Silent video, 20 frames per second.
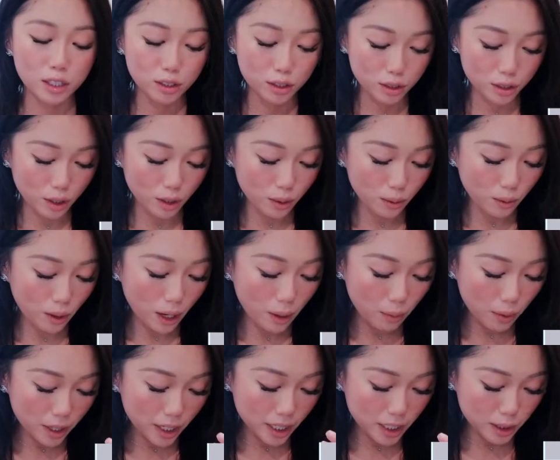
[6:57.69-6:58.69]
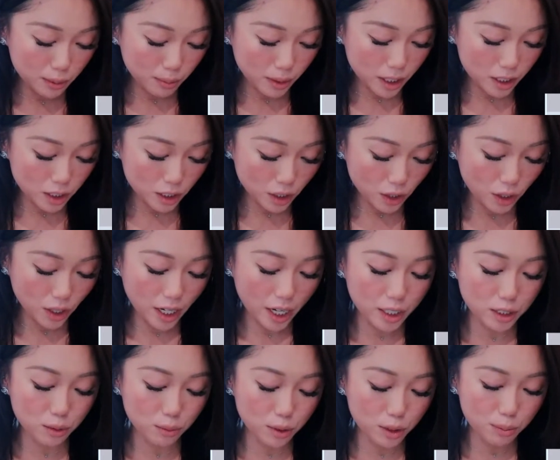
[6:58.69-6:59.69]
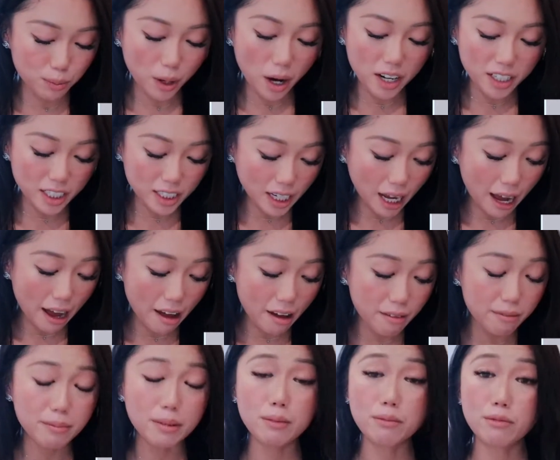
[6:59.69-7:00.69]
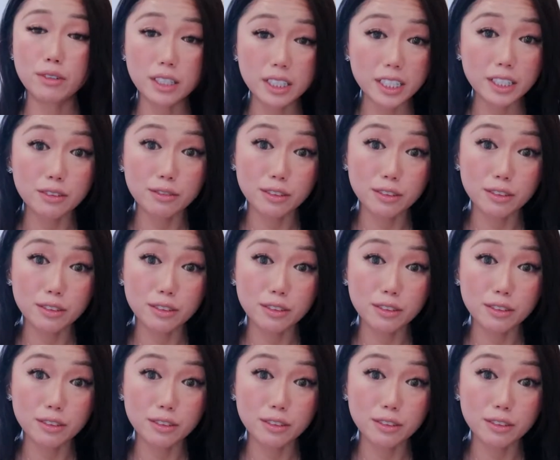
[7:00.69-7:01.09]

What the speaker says: So I want to explain to you guys which product I have been really